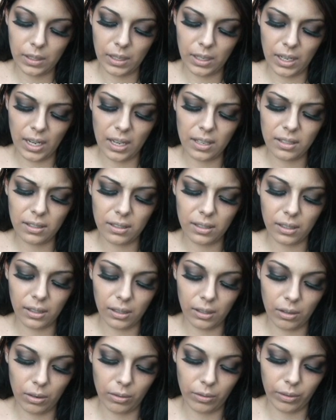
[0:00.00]
I guess until
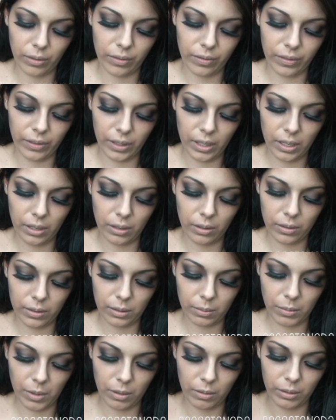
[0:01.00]
it
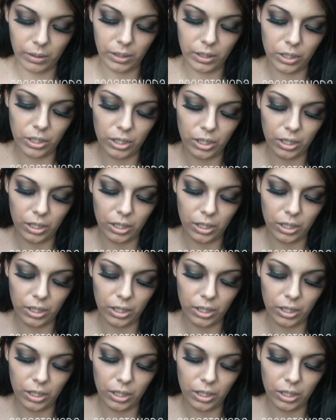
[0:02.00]
overflows. I'm not really